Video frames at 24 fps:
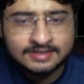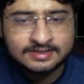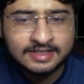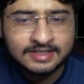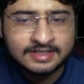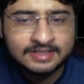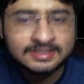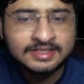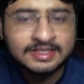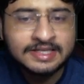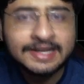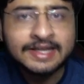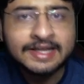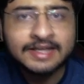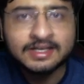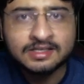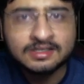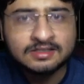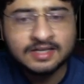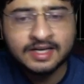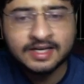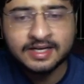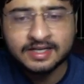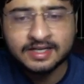is exceeding,
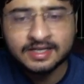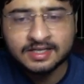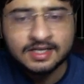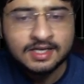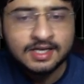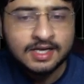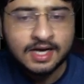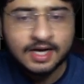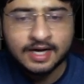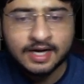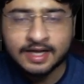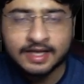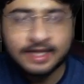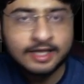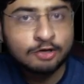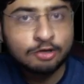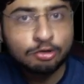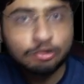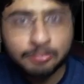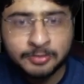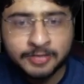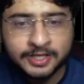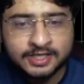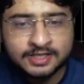right? And I
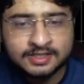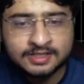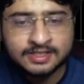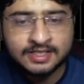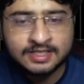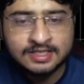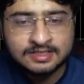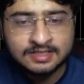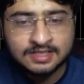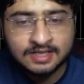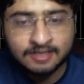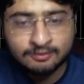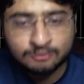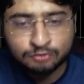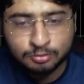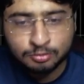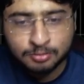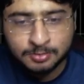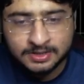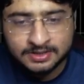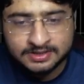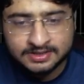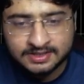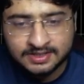cannot break the tiles. I have to
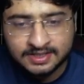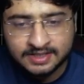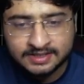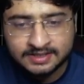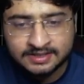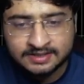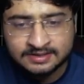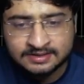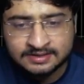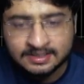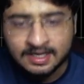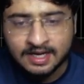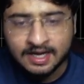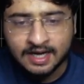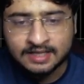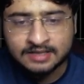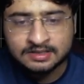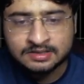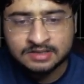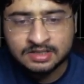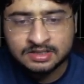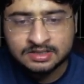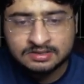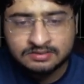place it like this,
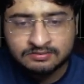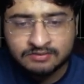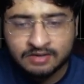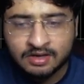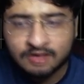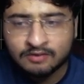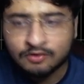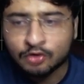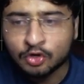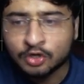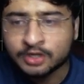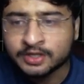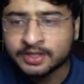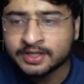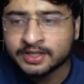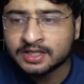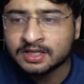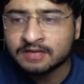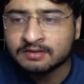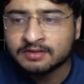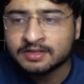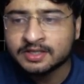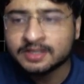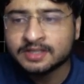and this we have already
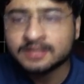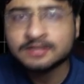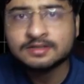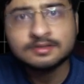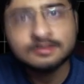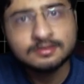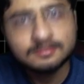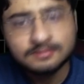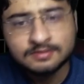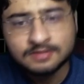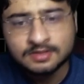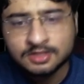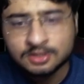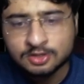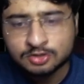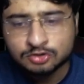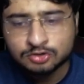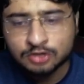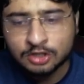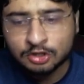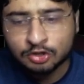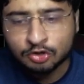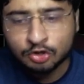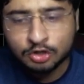covered here.
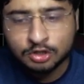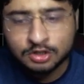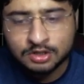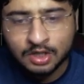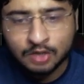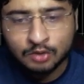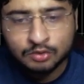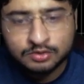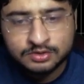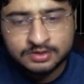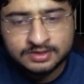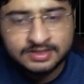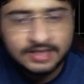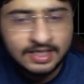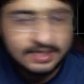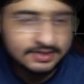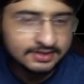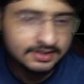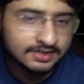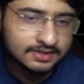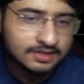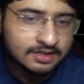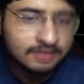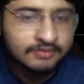So I'll not count this as
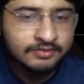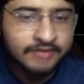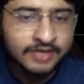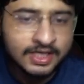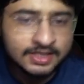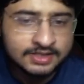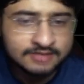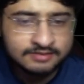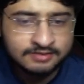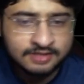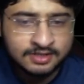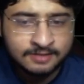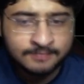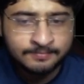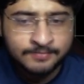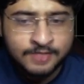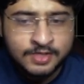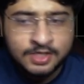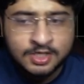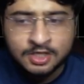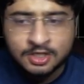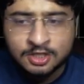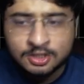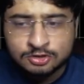another way as well.
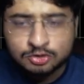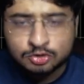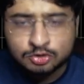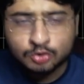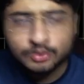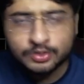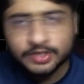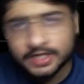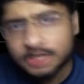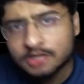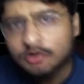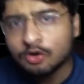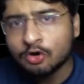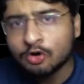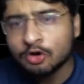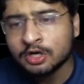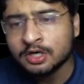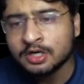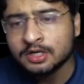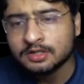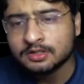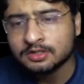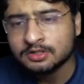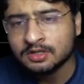So in
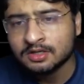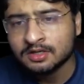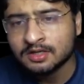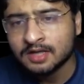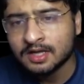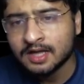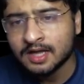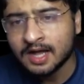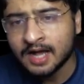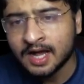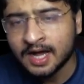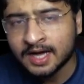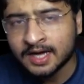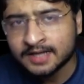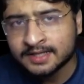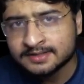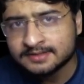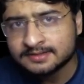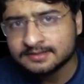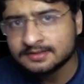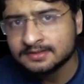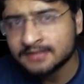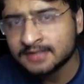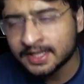all,
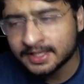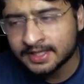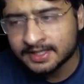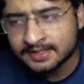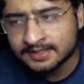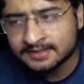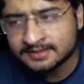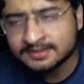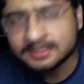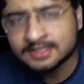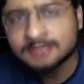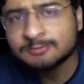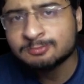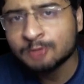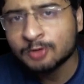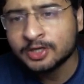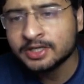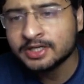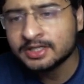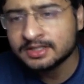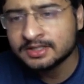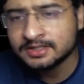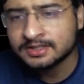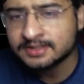are like, is this
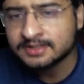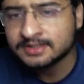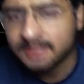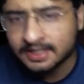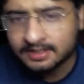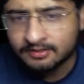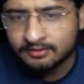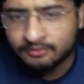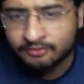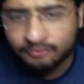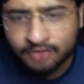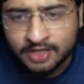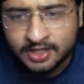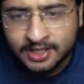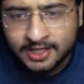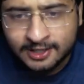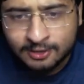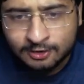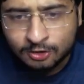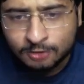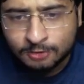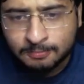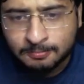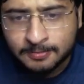point clear that we
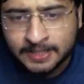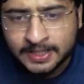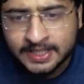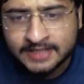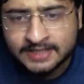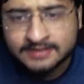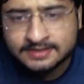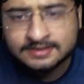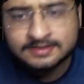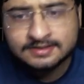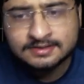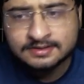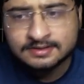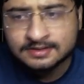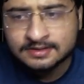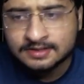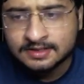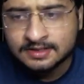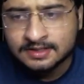cannot place